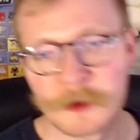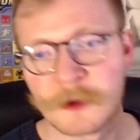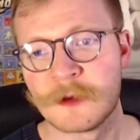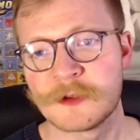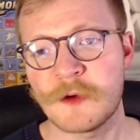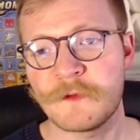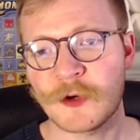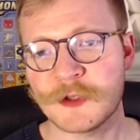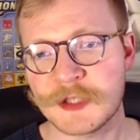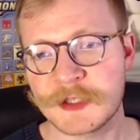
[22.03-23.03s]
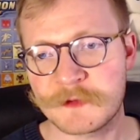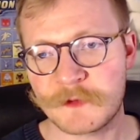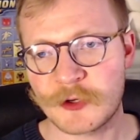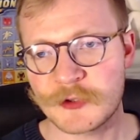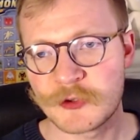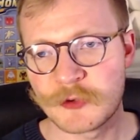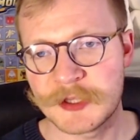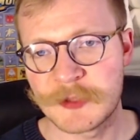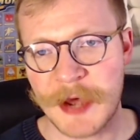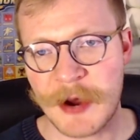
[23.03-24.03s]
So first things first, you
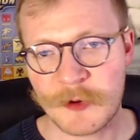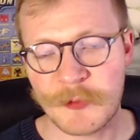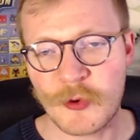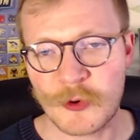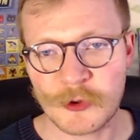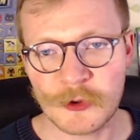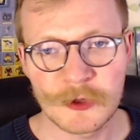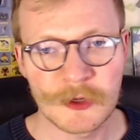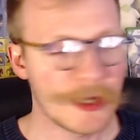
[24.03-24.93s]
need the power portal,